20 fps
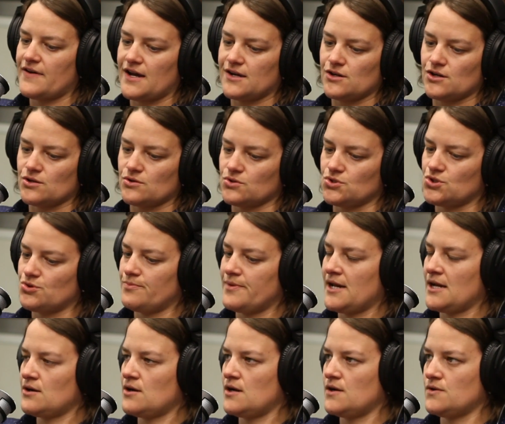agriculture
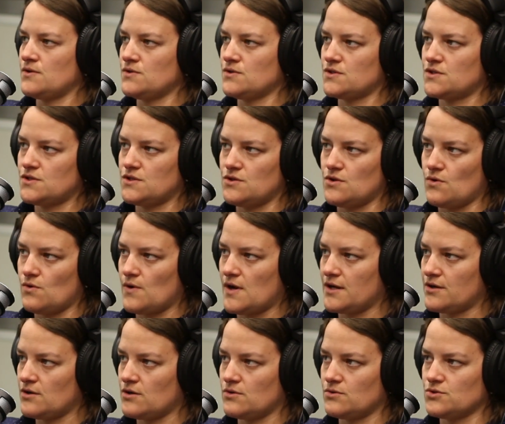backgrounds, no
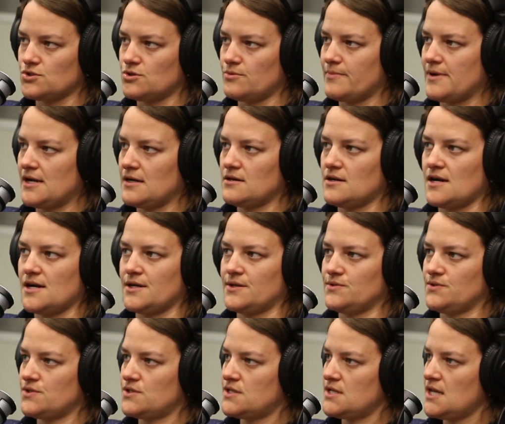agriculture
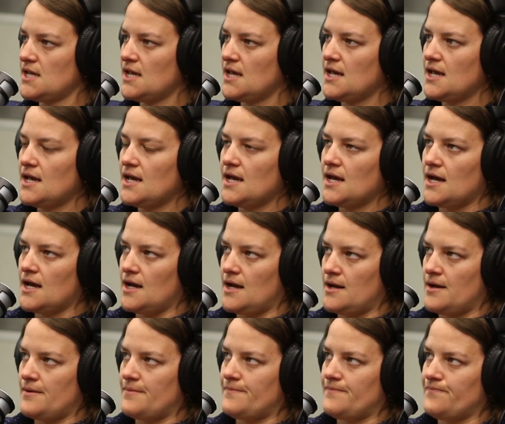backgrounds.
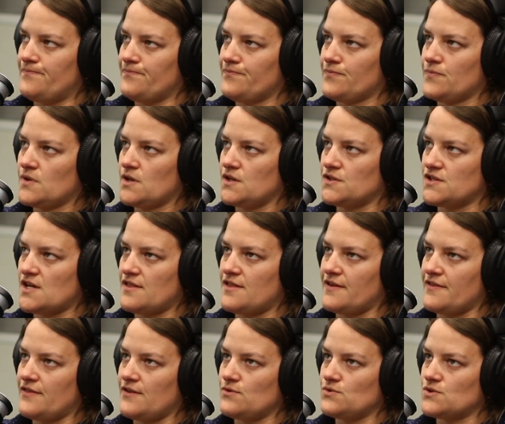Because I
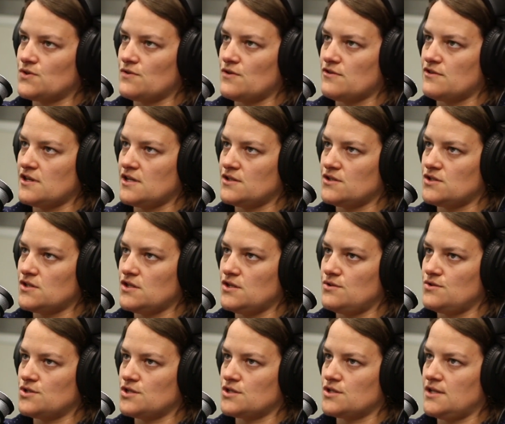think those are the things that you
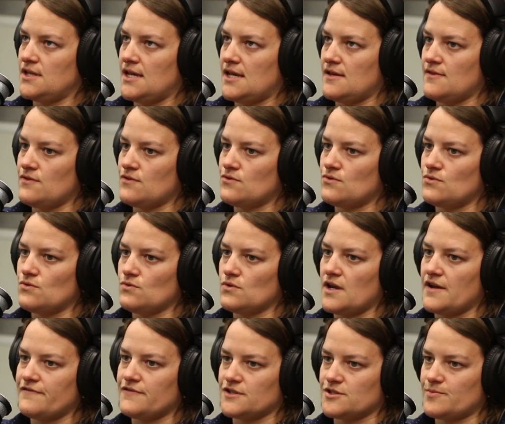just gain through
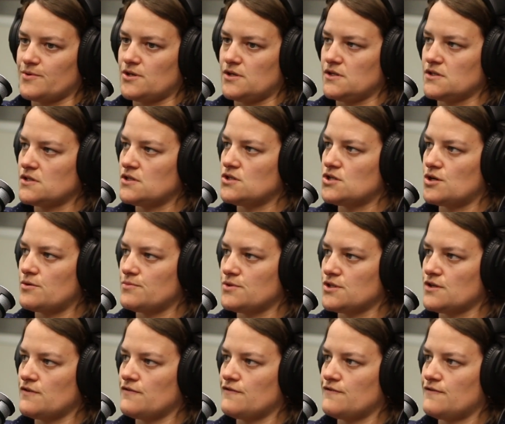life experience in terms
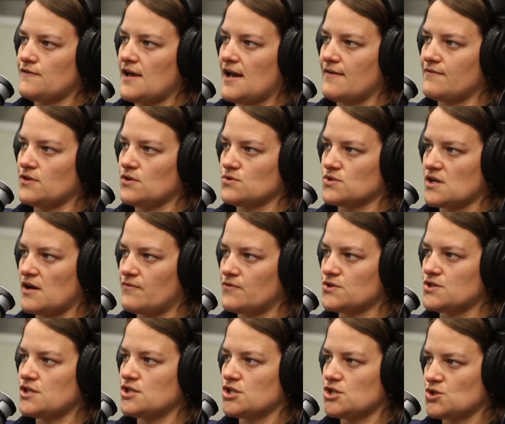of having those
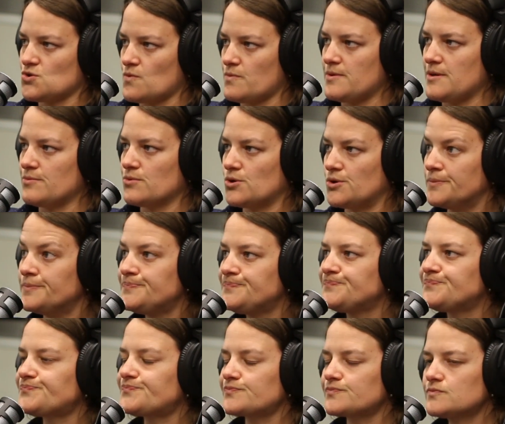conversations with people
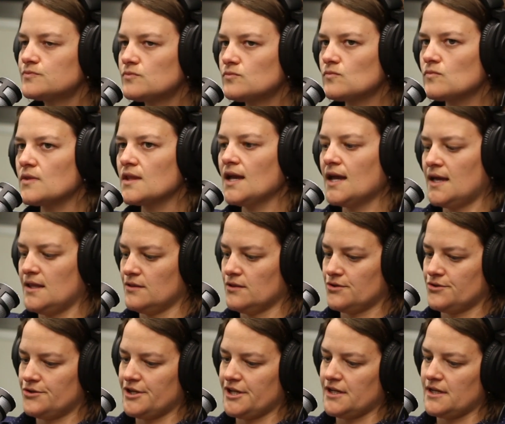and
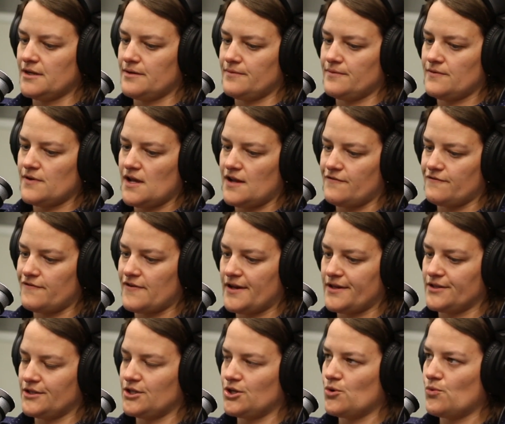learning and
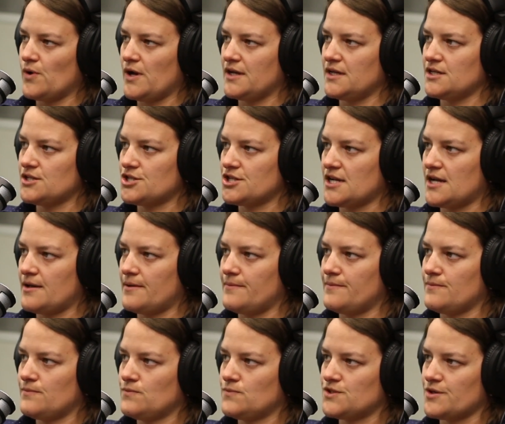filing away each time
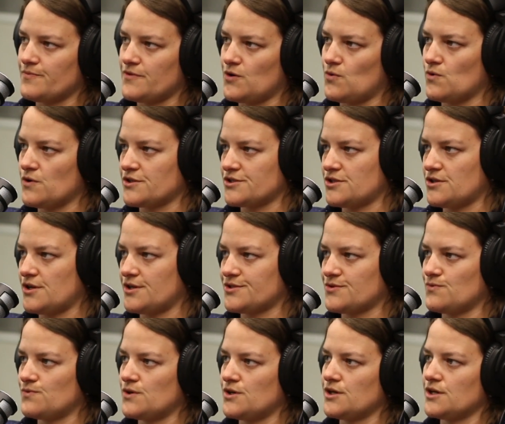something works or
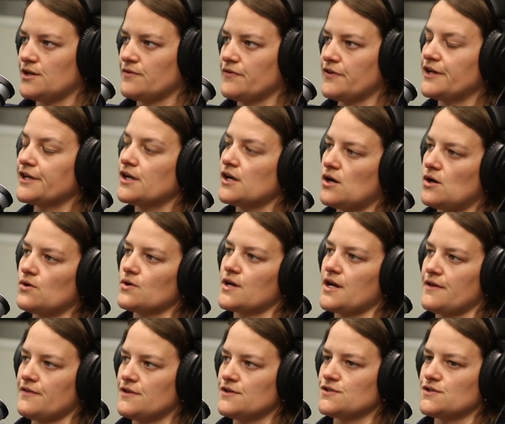doesn't work. Of like, oh,
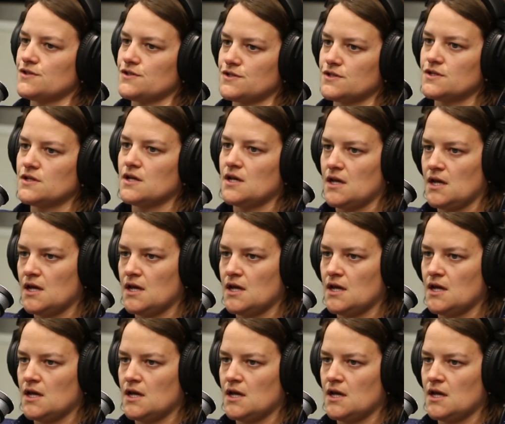okay, this